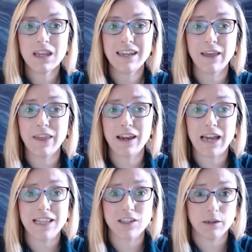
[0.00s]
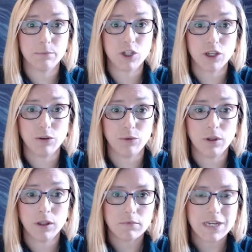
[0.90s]
Now that adds up to
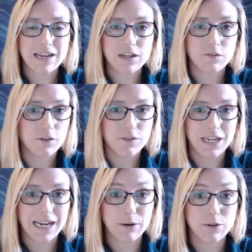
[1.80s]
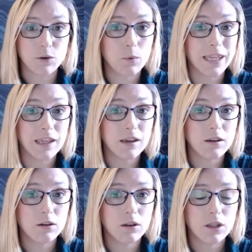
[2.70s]
10 to 15 hours a week.
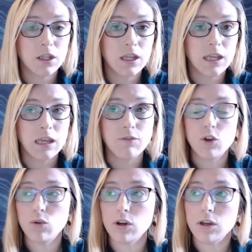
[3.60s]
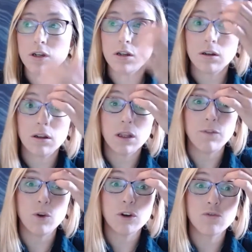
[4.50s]
If you could
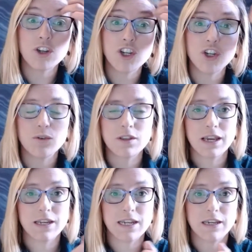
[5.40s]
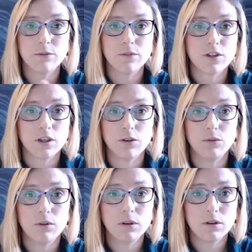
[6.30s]
reduce that down to,
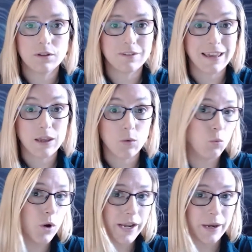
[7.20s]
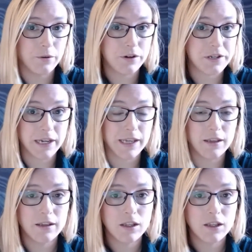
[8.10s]
say, 1 hour a day,